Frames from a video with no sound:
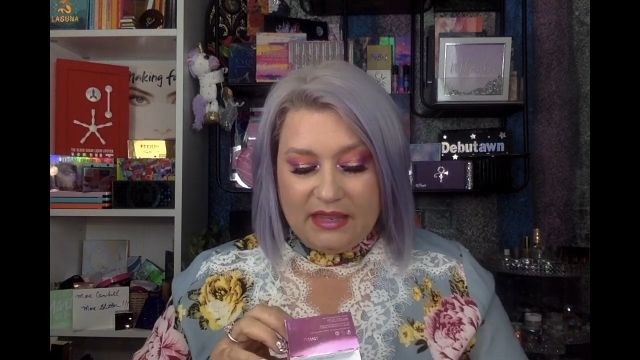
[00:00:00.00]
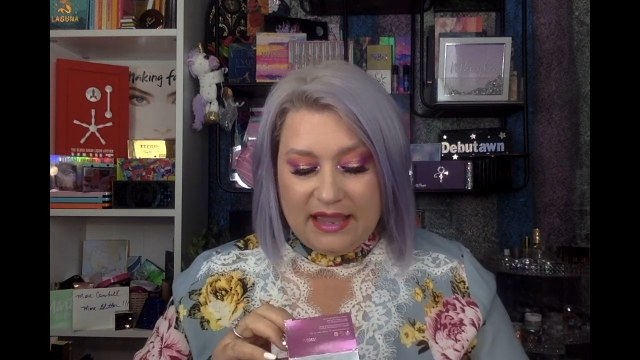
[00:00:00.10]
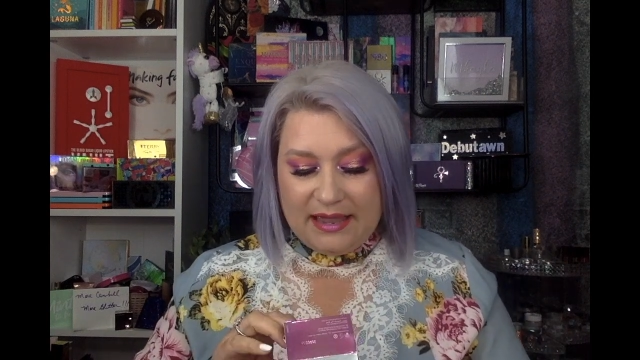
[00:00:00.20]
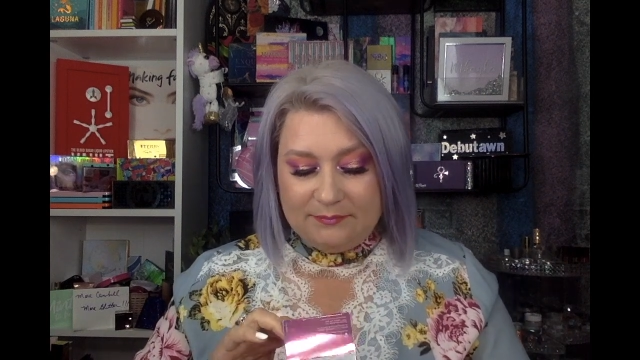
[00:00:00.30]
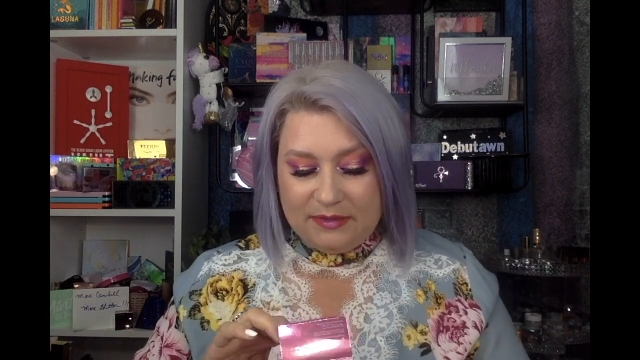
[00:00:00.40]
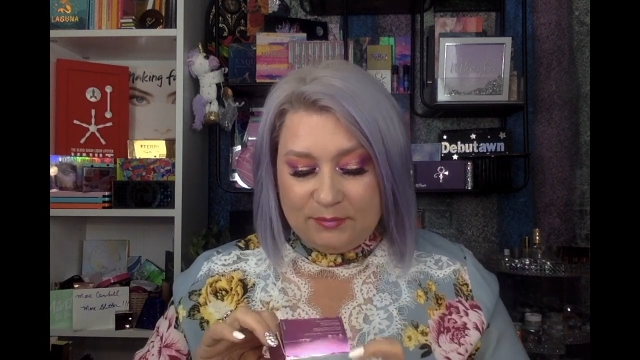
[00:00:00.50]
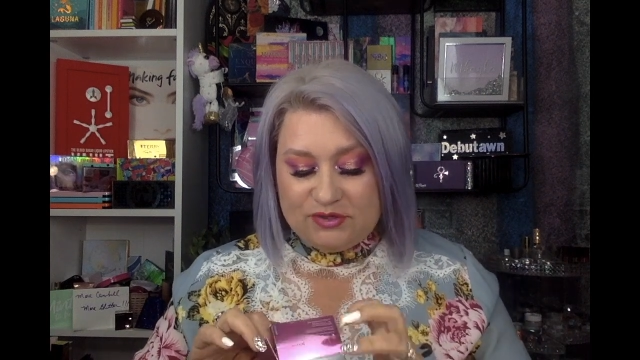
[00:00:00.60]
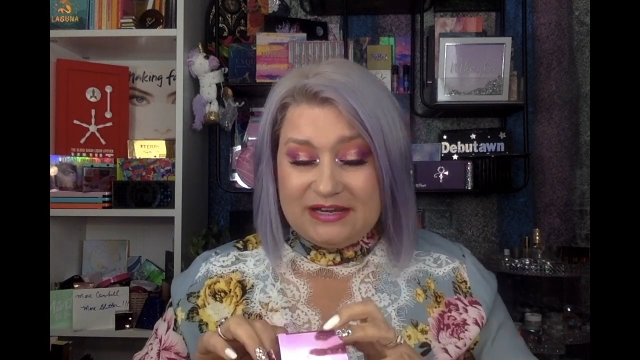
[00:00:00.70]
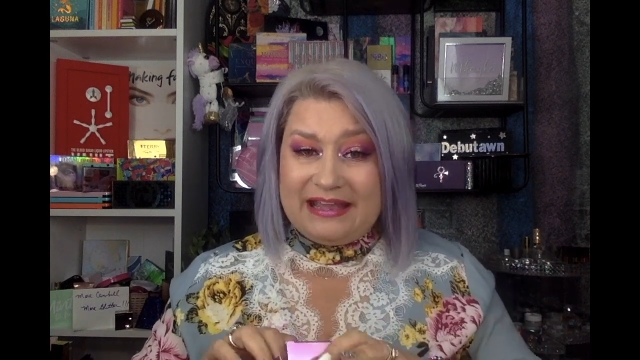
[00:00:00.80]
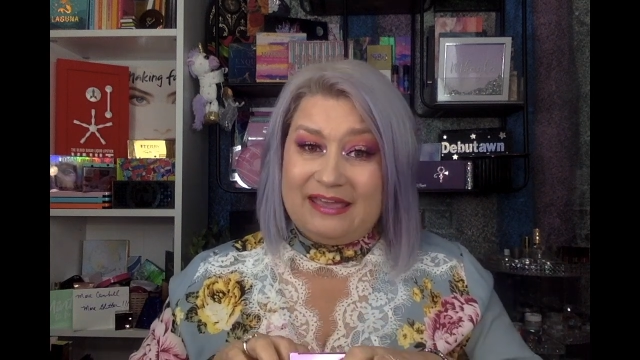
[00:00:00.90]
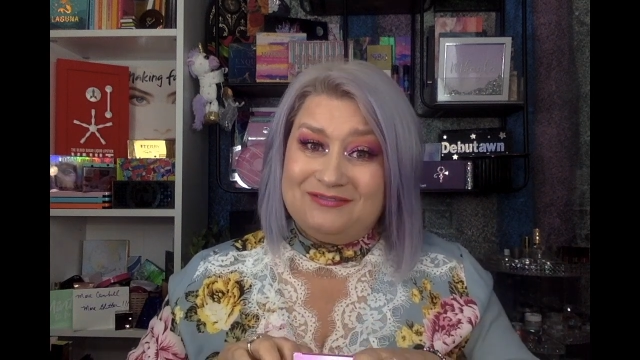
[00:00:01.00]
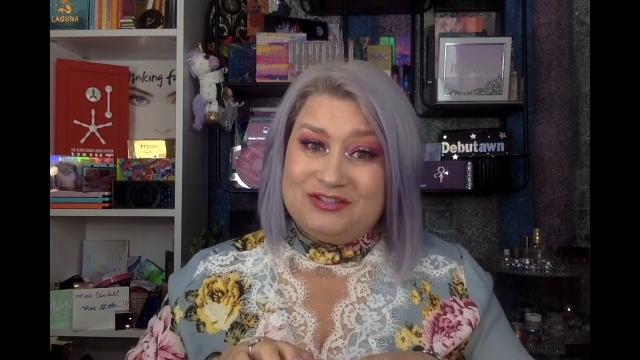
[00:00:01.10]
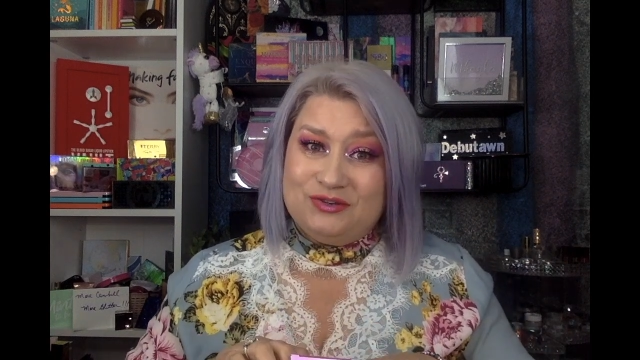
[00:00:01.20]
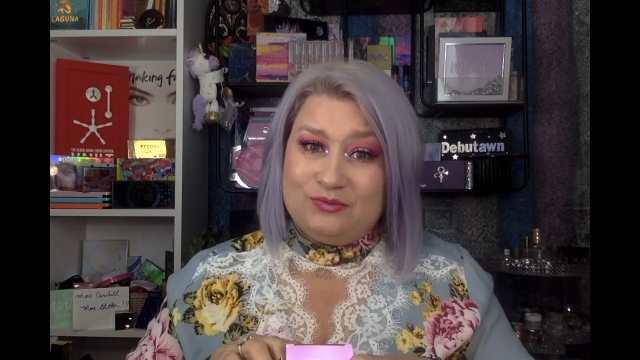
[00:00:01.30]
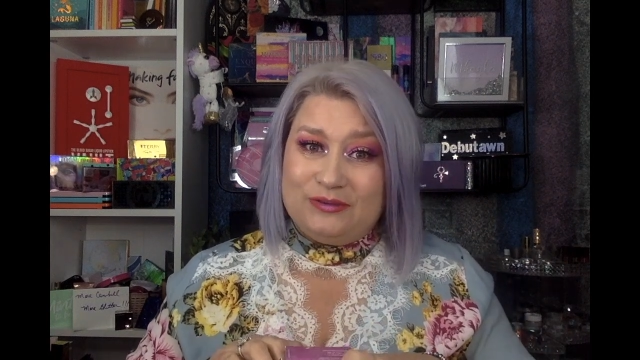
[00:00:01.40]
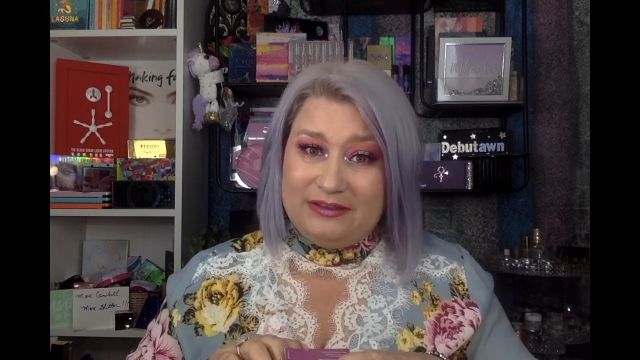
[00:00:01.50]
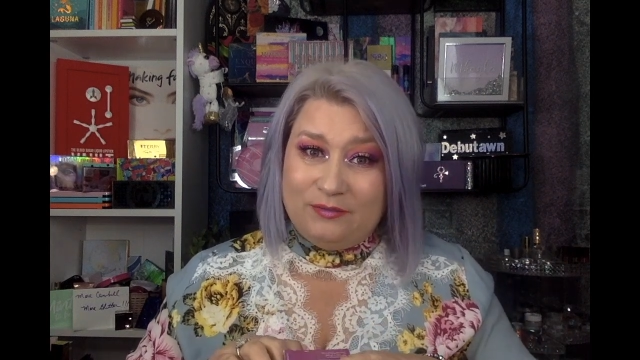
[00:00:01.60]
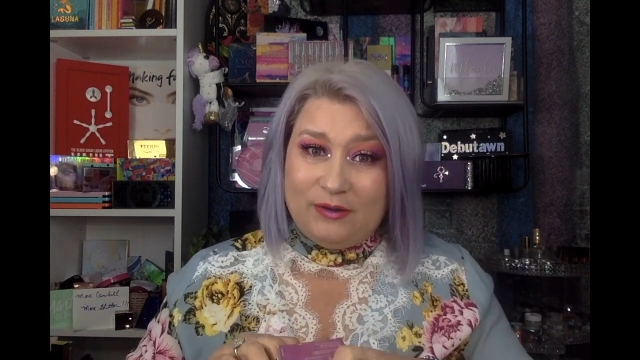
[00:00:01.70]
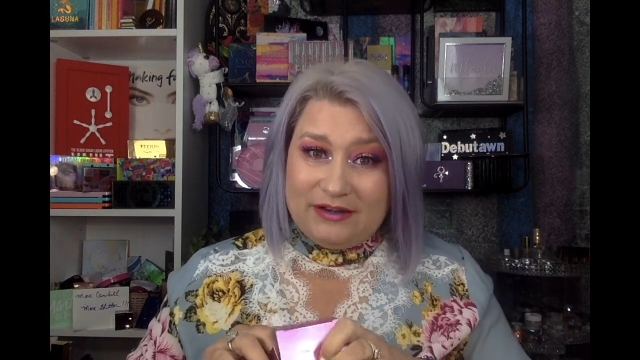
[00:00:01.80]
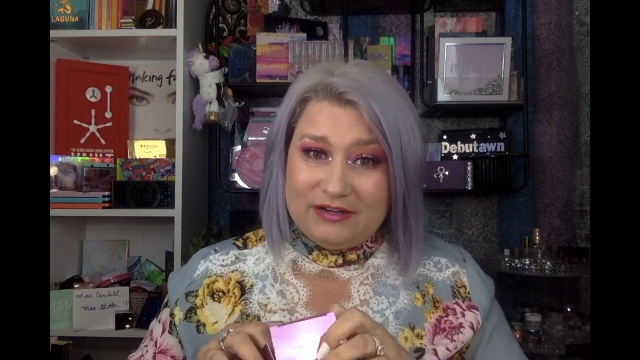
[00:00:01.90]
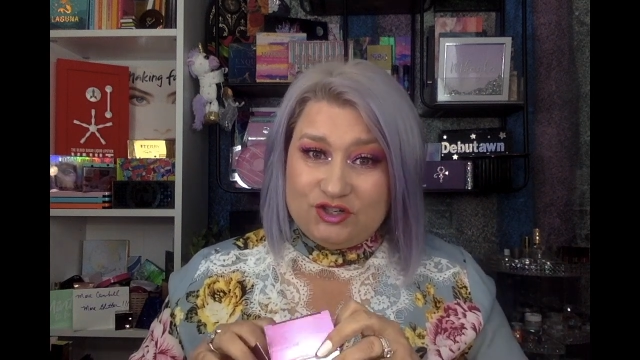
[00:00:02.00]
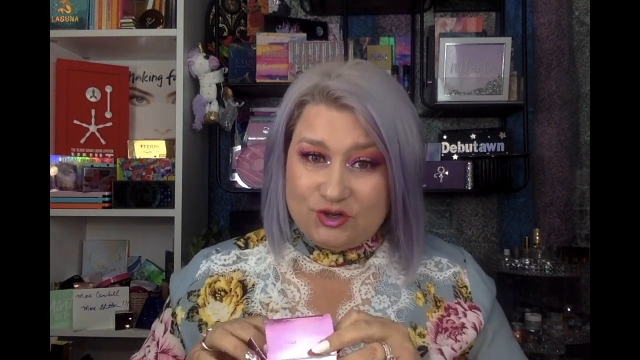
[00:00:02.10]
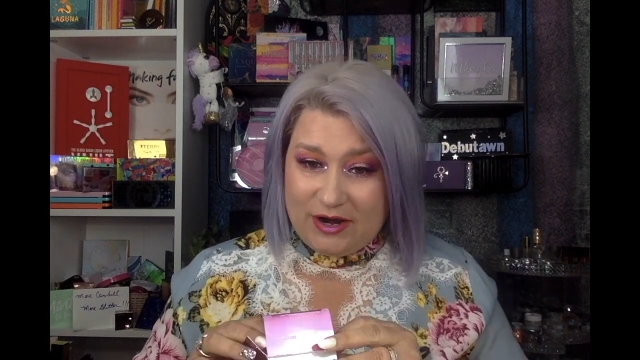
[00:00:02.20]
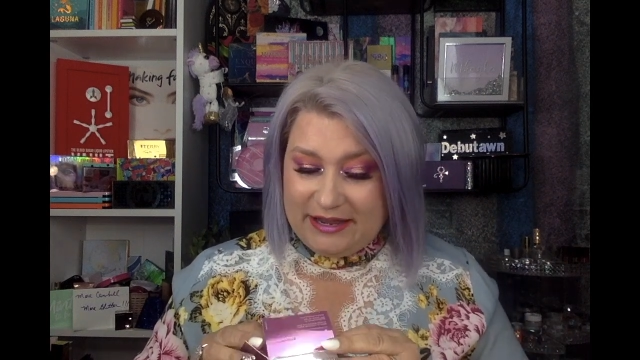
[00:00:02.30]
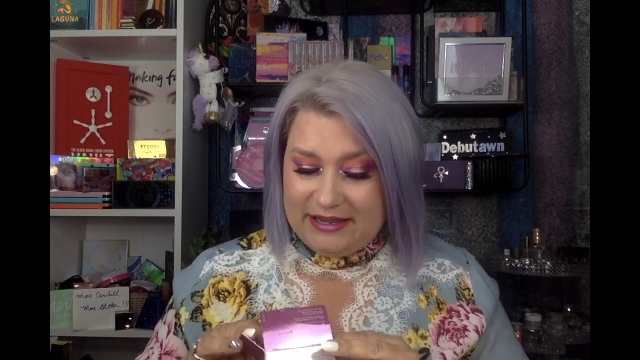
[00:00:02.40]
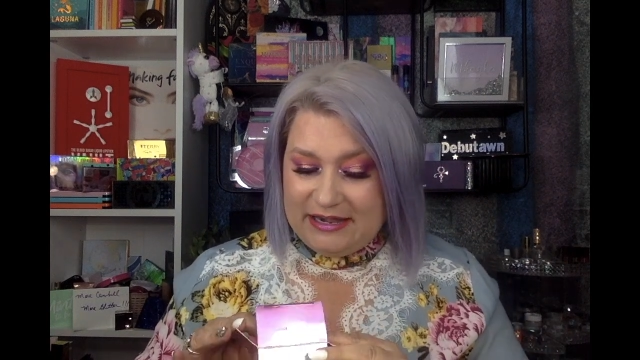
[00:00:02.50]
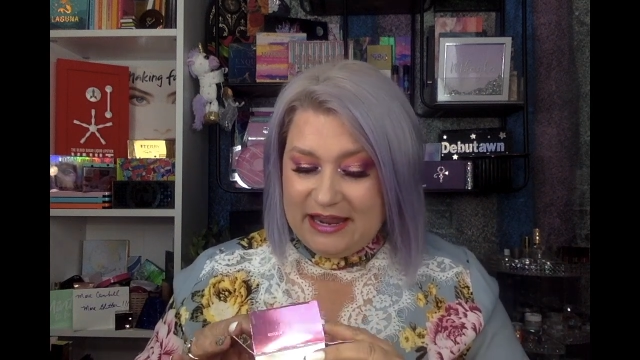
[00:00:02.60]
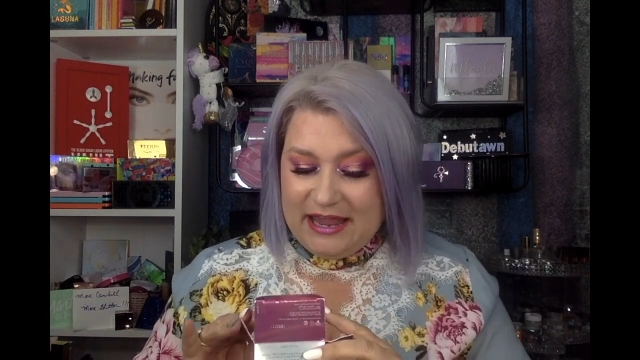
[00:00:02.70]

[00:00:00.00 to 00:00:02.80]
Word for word: The person I gave it to really wanted to try it.